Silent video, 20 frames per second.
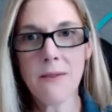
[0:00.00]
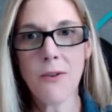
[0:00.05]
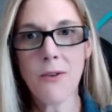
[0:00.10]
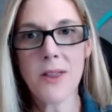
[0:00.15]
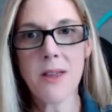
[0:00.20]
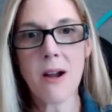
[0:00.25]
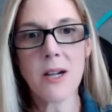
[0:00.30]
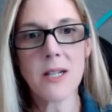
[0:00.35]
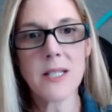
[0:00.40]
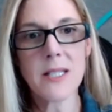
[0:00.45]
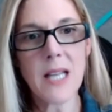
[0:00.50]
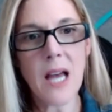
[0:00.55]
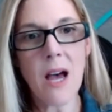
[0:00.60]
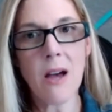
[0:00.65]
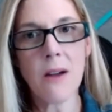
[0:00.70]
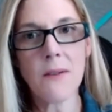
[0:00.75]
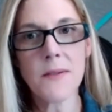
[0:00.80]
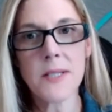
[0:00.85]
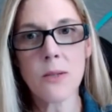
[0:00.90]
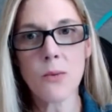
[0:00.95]
with
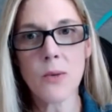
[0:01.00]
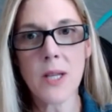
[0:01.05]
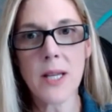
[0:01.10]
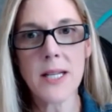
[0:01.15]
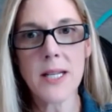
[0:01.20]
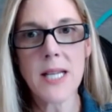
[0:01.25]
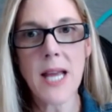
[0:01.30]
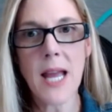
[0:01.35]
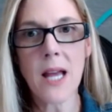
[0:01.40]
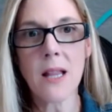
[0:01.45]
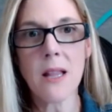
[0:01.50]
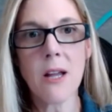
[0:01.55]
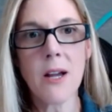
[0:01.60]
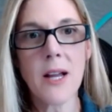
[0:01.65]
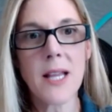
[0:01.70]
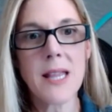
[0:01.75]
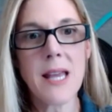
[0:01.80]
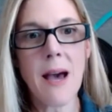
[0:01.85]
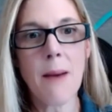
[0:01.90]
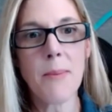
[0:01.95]
ourselves and really take a look
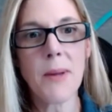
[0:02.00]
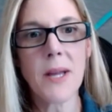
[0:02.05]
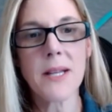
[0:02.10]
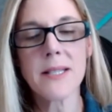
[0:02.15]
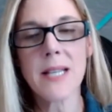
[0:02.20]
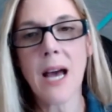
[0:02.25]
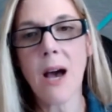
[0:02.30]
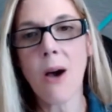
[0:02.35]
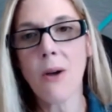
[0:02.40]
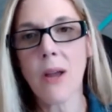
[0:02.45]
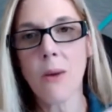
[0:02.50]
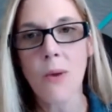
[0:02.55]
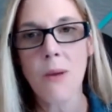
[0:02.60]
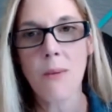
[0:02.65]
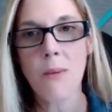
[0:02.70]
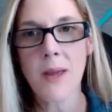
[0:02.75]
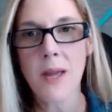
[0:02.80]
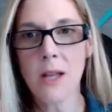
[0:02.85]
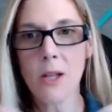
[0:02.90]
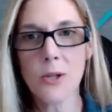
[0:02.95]
at that because how can we
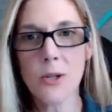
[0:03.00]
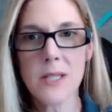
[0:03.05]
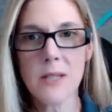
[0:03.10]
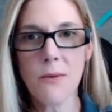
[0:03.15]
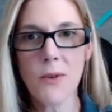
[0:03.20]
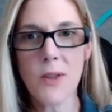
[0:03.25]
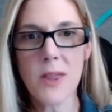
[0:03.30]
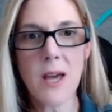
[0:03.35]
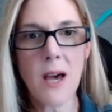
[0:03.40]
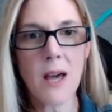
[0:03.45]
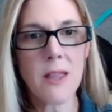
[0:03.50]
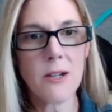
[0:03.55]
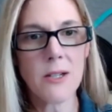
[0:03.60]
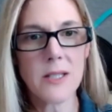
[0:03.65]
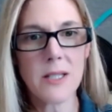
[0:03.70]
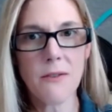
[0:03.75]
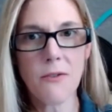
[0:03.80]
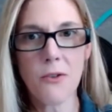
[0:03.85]
be inclusive with others if